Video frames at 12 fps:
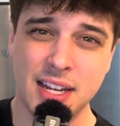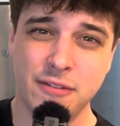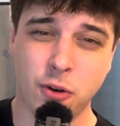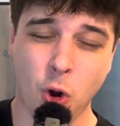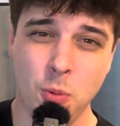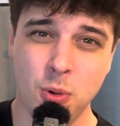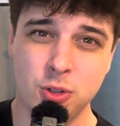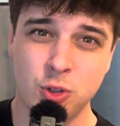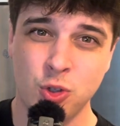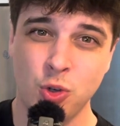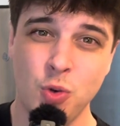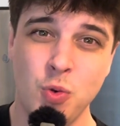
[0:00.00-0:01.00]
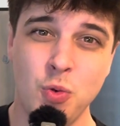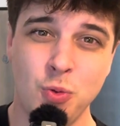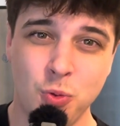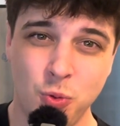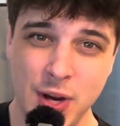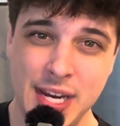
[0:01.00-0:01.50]
for almost 2
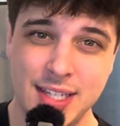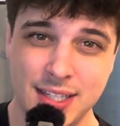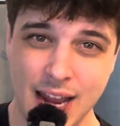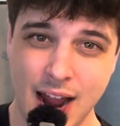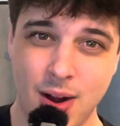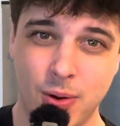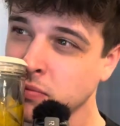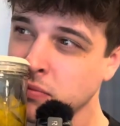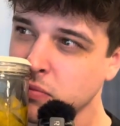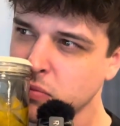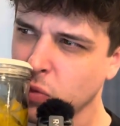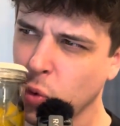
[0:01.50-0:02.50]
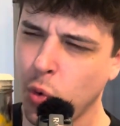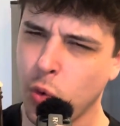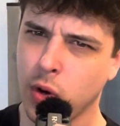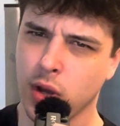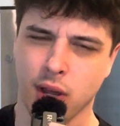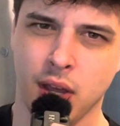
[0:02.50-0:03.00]
weeks now. Ooh.
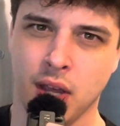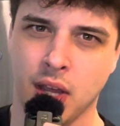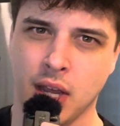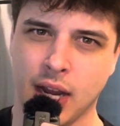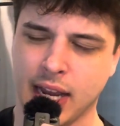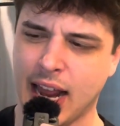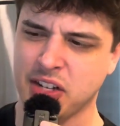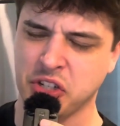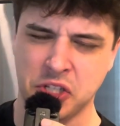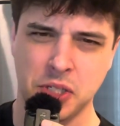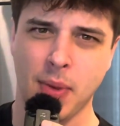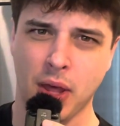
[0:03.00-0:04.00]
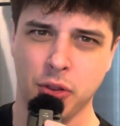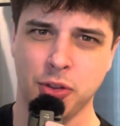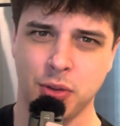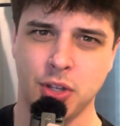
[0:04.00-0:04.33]
Can actually smell it through the